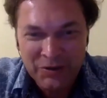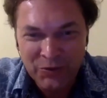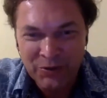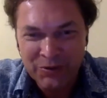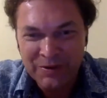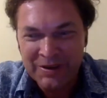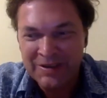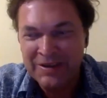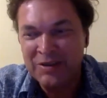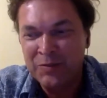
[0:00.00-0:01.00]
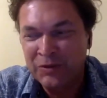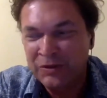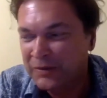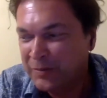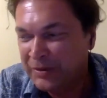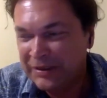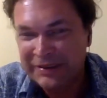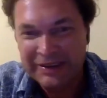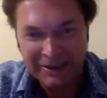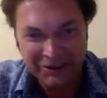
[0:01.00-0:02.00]
for such a beautiful
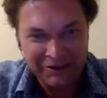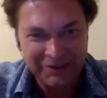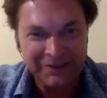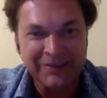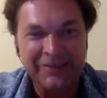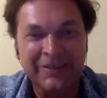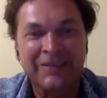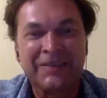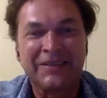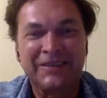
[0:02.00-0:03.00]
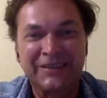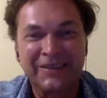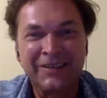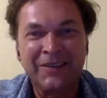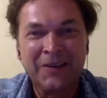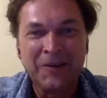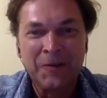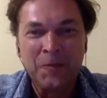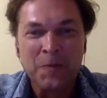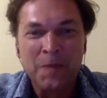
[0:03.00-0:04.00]
presentation to start with, yeah?
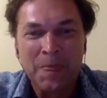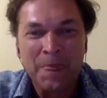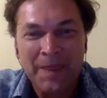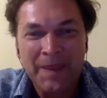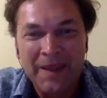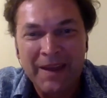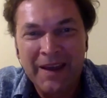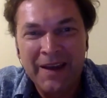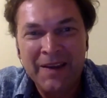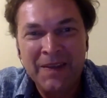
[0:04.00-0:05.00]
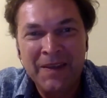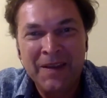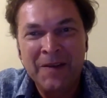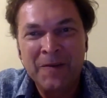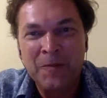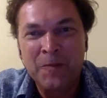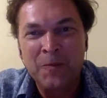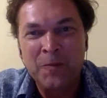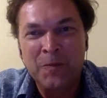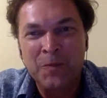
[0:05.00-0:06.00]
And
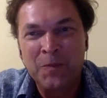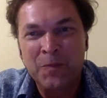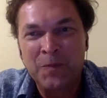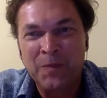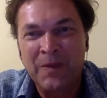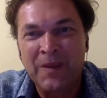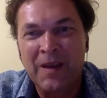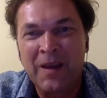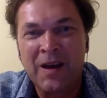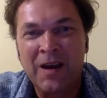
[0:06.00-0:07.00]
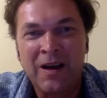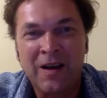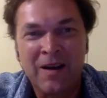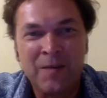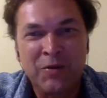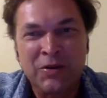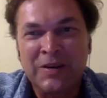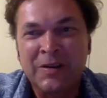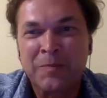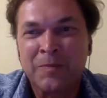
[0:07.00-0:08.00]
I
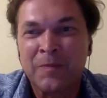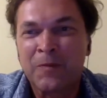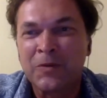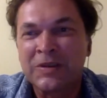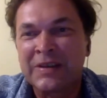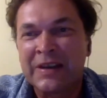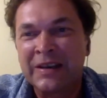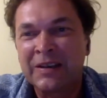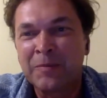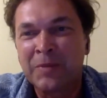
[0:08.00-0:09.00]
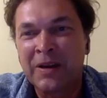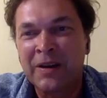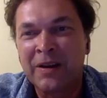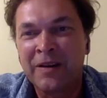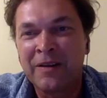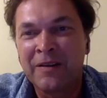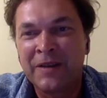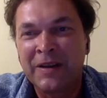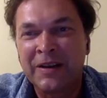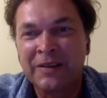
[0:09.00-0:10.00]
personally was taken by a
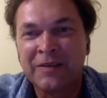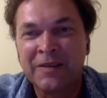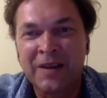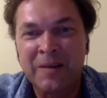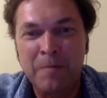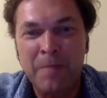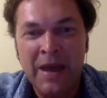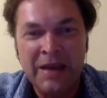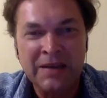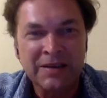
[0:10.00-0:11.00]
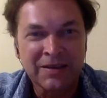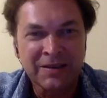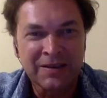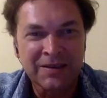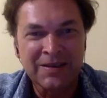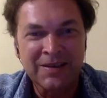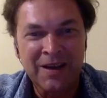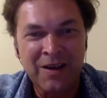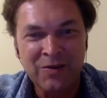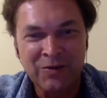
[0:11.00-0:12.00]
very kind of like poetic
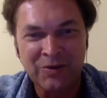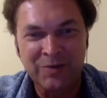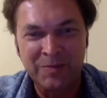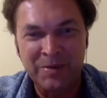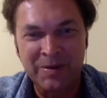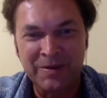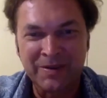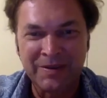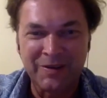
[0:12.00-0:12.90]
sound, but